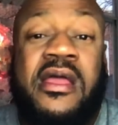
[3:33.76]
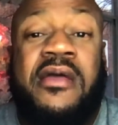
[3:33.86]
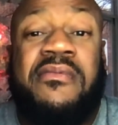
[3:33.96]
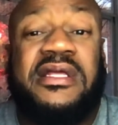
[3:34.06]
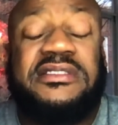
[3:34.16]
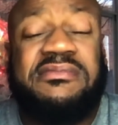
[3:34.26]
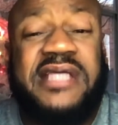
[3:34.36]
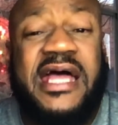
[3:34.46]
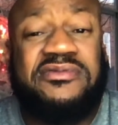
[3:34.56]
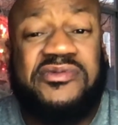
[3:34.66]
Because
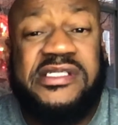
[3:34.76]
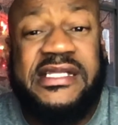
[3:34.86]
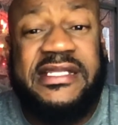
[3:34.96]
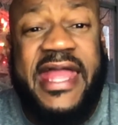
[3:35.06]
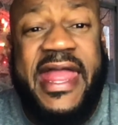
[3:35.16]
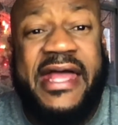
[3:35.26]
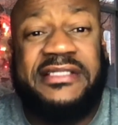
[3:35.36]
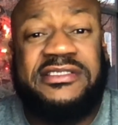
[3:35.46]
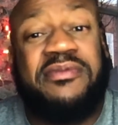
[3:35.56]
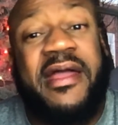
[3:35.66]
sometimes when you're getting
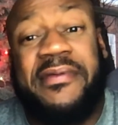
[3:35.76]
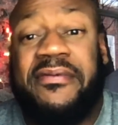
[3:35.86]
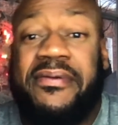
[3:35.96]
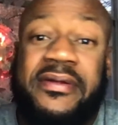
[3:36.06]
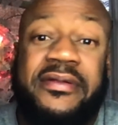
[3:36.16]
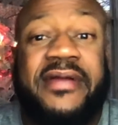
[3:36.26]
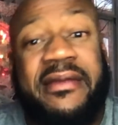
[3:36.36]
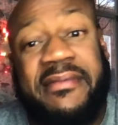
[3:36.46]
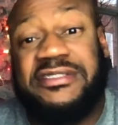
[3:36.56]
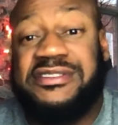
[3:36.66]
gas, you might be trying
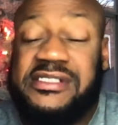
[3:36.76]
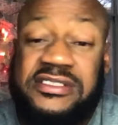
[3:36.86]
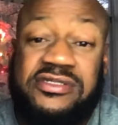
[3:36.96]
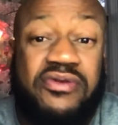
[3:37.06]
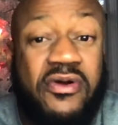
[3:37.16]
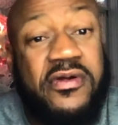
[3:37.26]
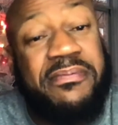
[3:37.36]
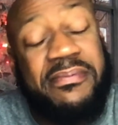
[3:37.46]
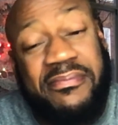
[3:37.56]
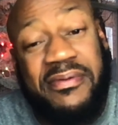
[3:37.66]
to make sure you get your
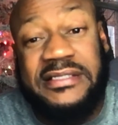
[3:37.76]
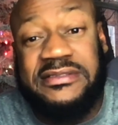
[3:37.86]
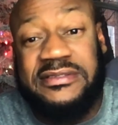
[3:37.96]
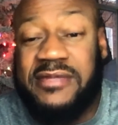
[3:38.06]
Kroger Plus